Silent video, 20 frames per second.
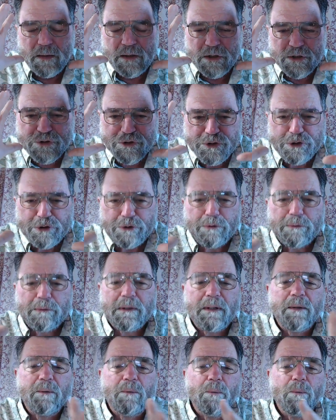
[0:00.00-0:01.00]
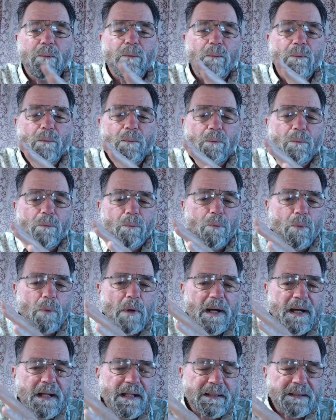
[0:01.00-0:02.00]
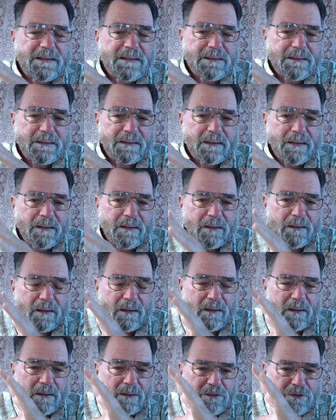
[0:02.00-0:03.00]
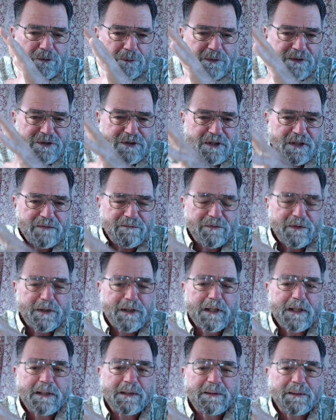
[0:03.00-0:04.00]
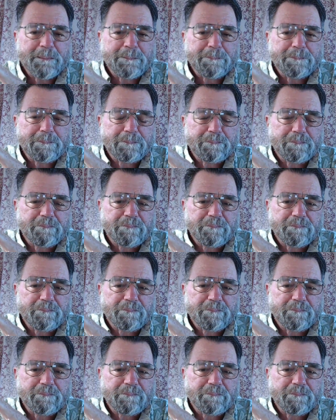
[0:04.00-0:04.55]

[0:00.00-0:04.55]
Yeshua went to receive the kingdom,